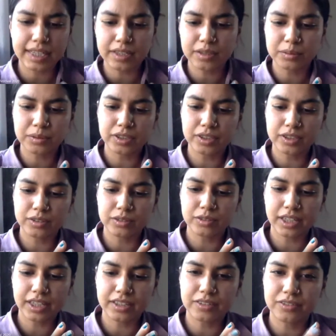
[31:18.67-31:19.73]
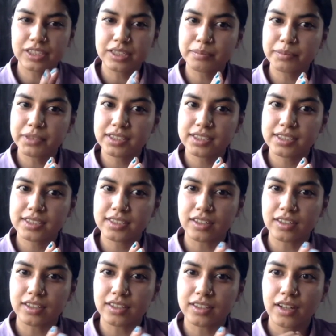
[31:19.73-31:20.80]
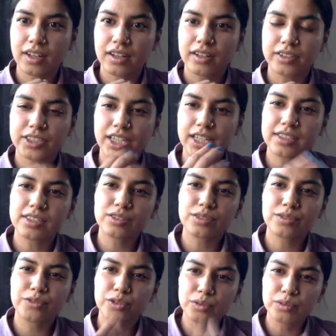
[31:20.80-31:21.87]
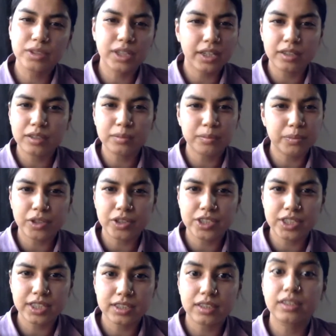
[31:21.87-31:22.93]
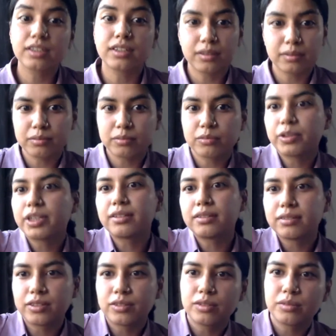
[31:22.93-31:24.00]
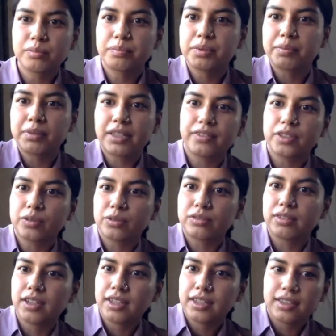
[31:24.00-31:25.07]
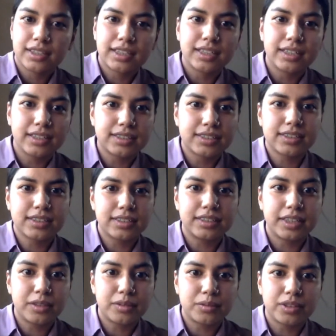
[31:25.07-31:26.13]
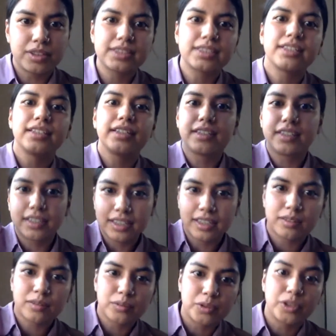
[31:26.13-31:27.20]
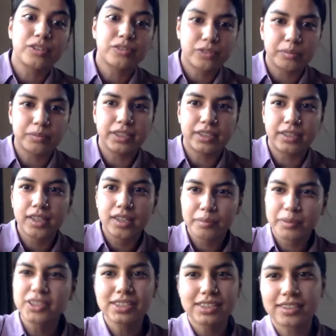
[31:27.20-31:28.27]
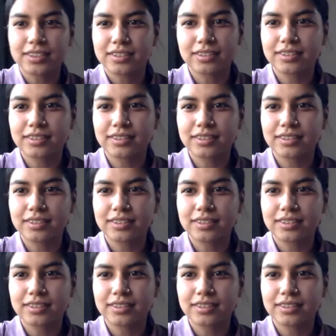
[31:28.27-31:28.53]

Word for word: think this network, you know, kind of limits uh, chances of you getting a project uh, when you know people have their own cliques and networks, and then they get work from there? Because